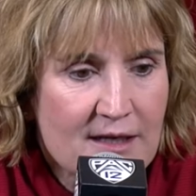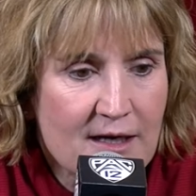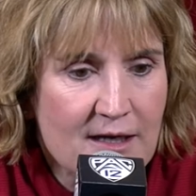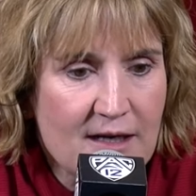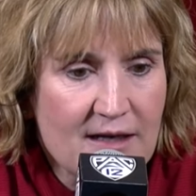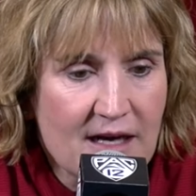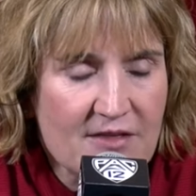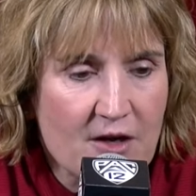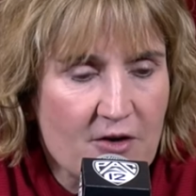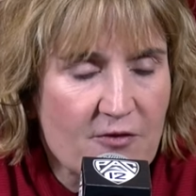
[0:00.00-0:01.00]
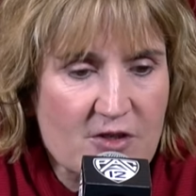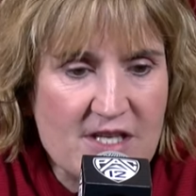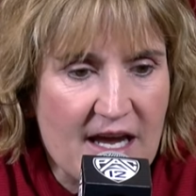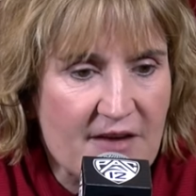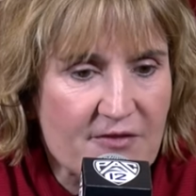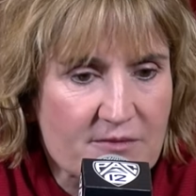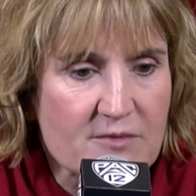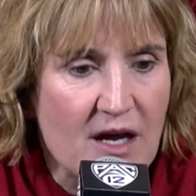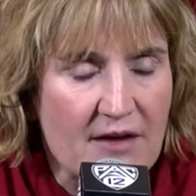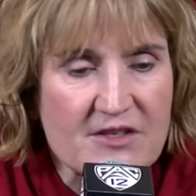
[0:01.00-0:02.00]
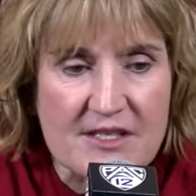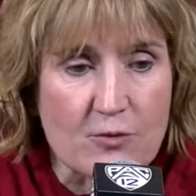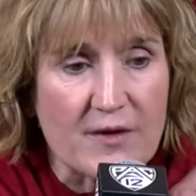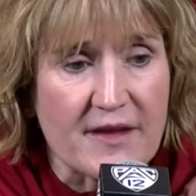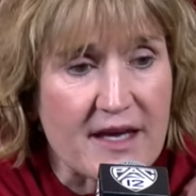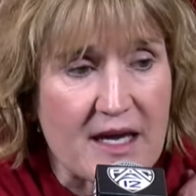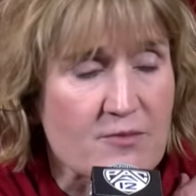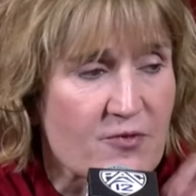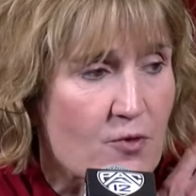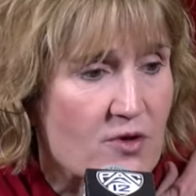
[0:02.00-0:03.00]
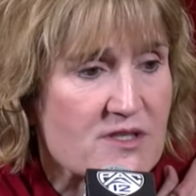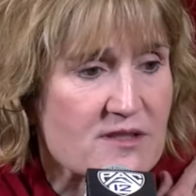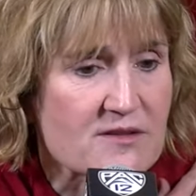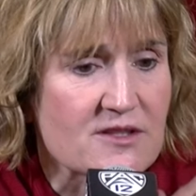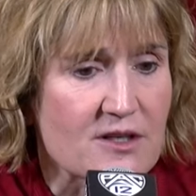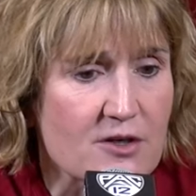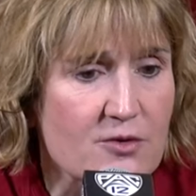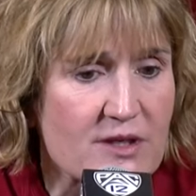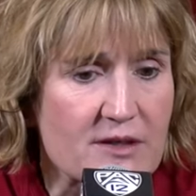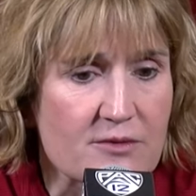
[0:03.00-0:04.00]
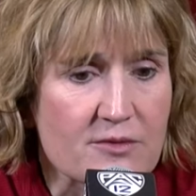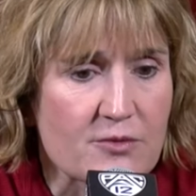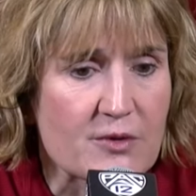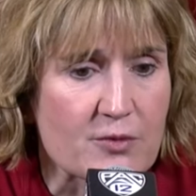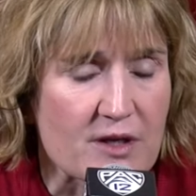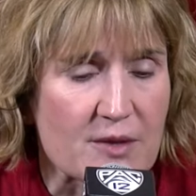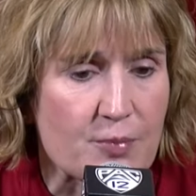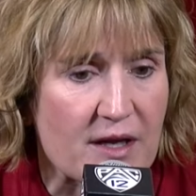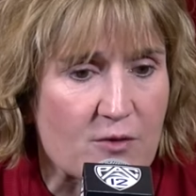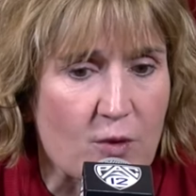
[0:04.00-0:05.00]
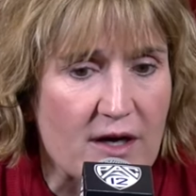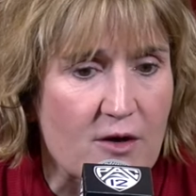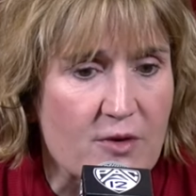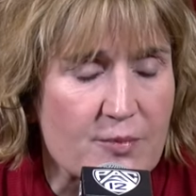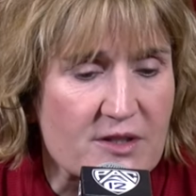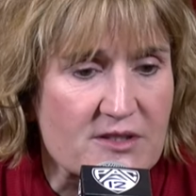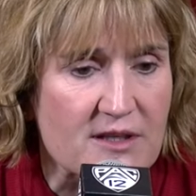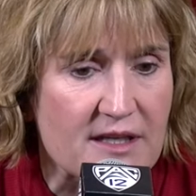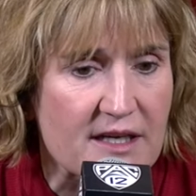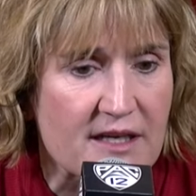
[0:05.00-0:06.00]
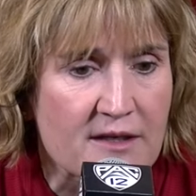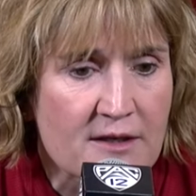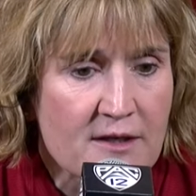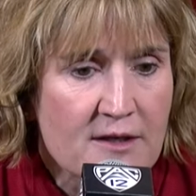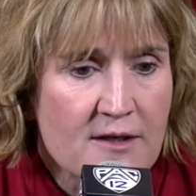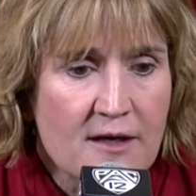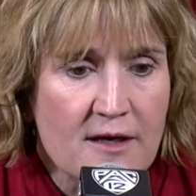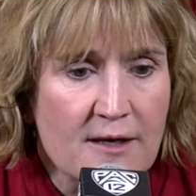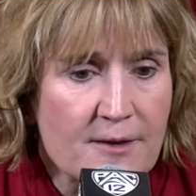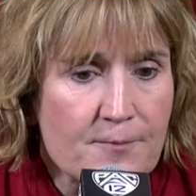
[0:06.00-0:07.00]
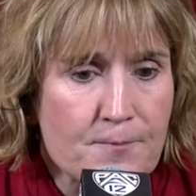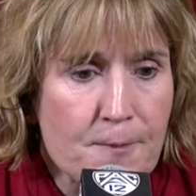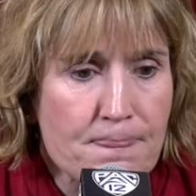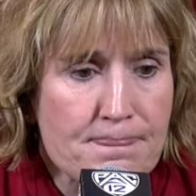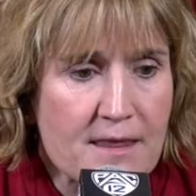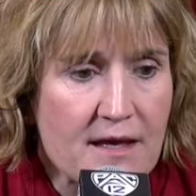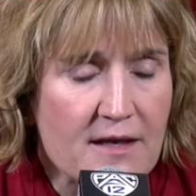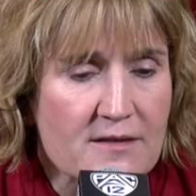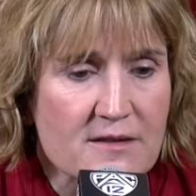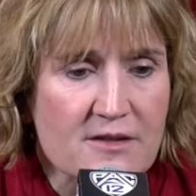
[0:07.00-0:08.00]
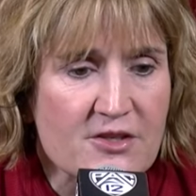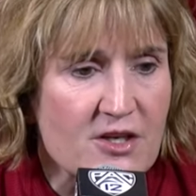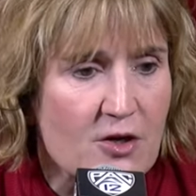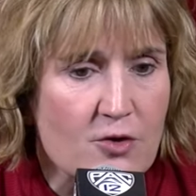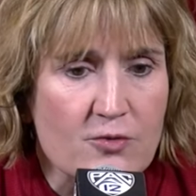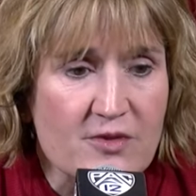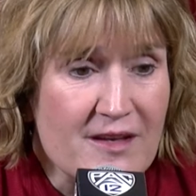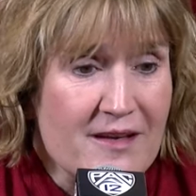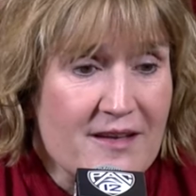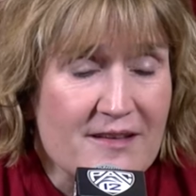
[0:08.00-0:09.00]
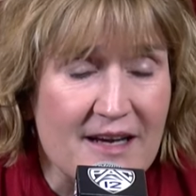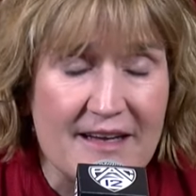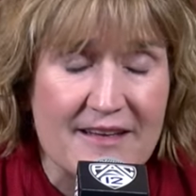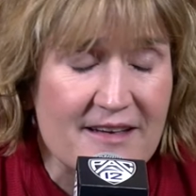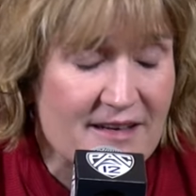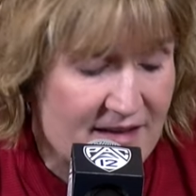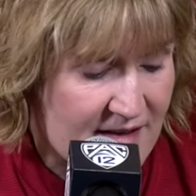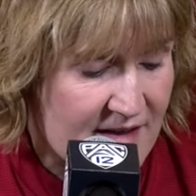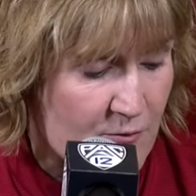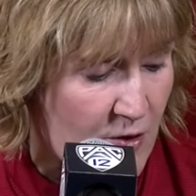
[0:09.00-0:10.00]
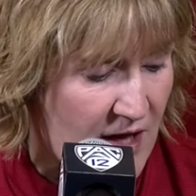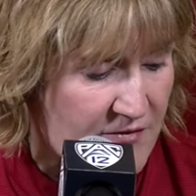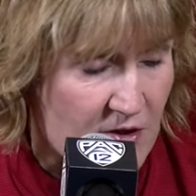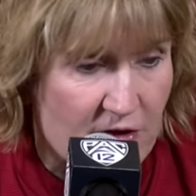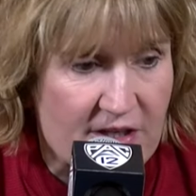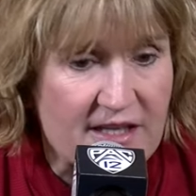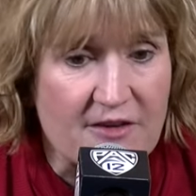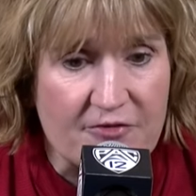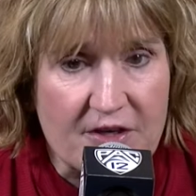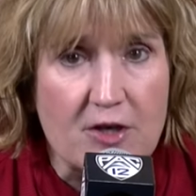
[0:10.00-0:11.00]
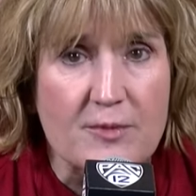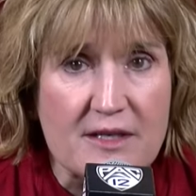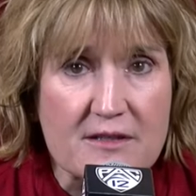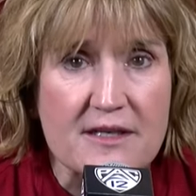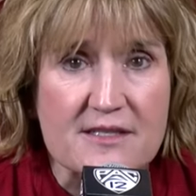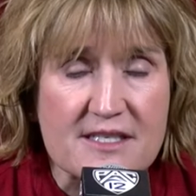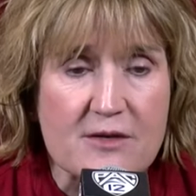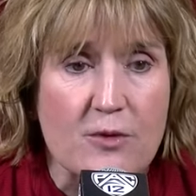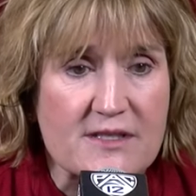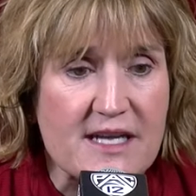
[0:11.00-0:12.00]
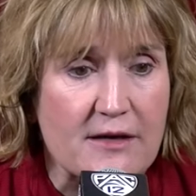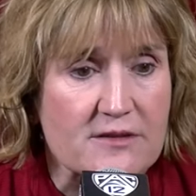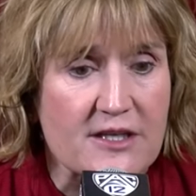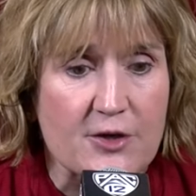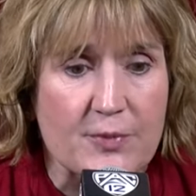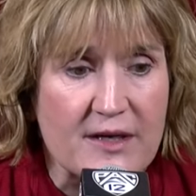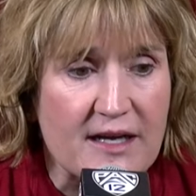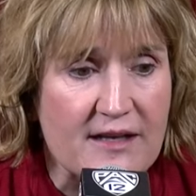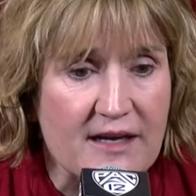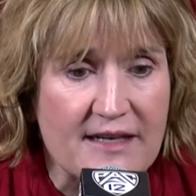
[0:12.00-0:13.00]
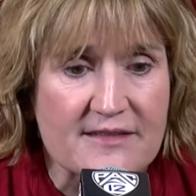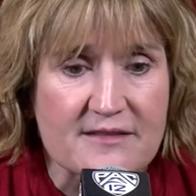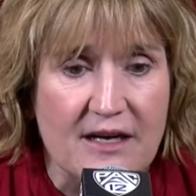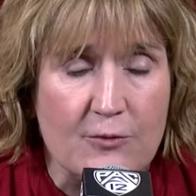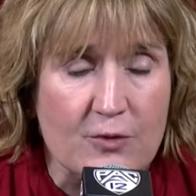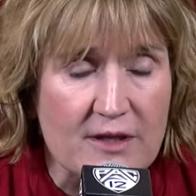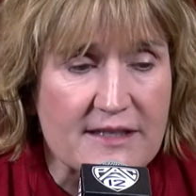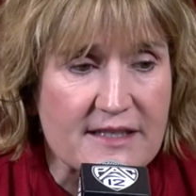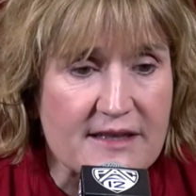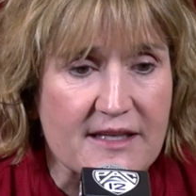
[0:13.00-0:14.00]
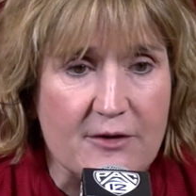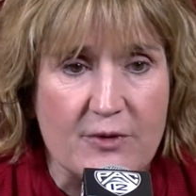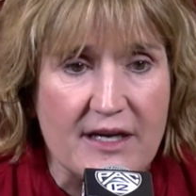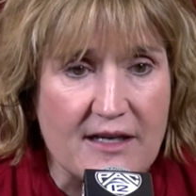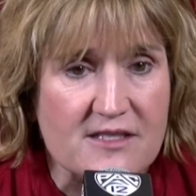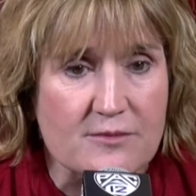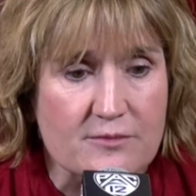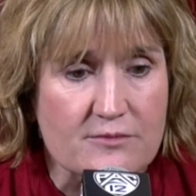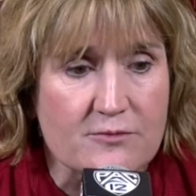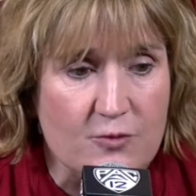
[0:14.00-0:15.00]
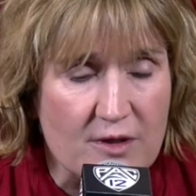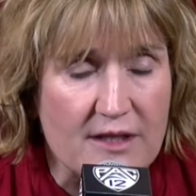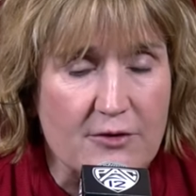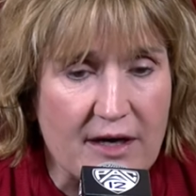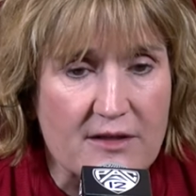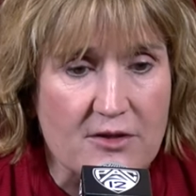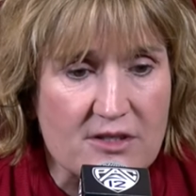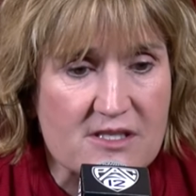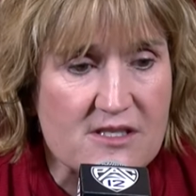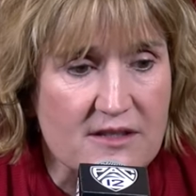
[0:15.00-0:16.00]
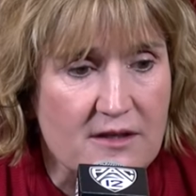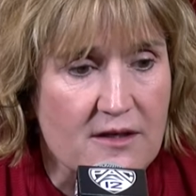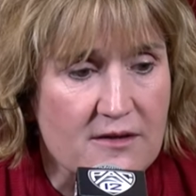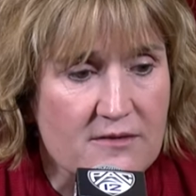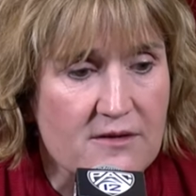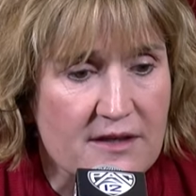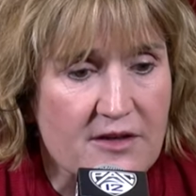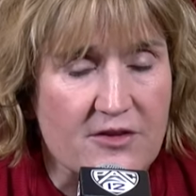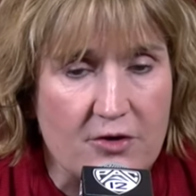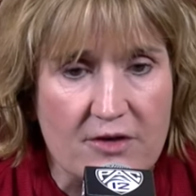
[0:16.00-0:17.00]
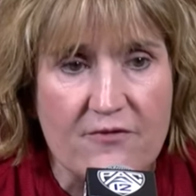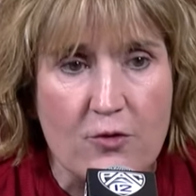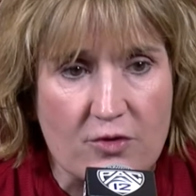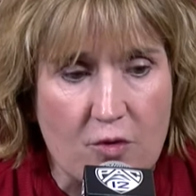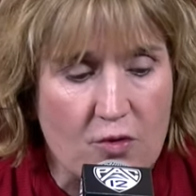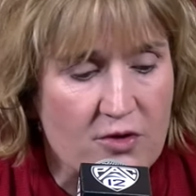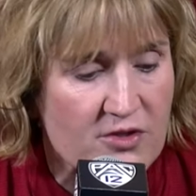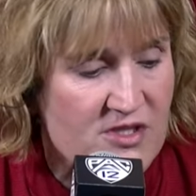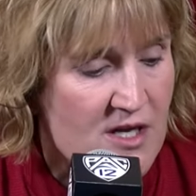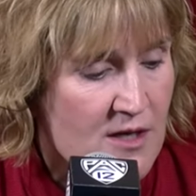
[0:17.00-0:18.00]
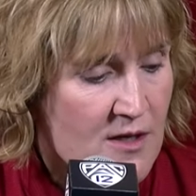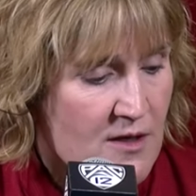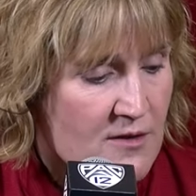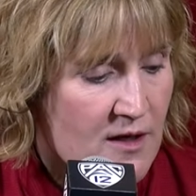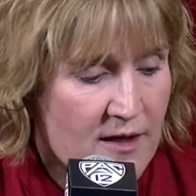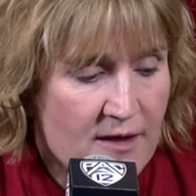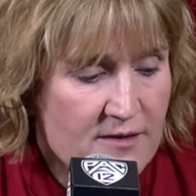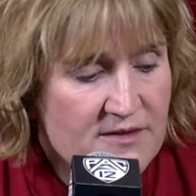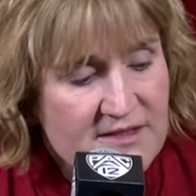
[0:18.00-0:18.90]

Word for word: uh, I thought our first half obviously won the game for us. You know, we, we really played well, we built the lead. Um, and you know the, I and we'll have to look at the film and, and see what's out there. But I, I, I really did think we got some really great looks in the in the third and fourth quarters. Uh,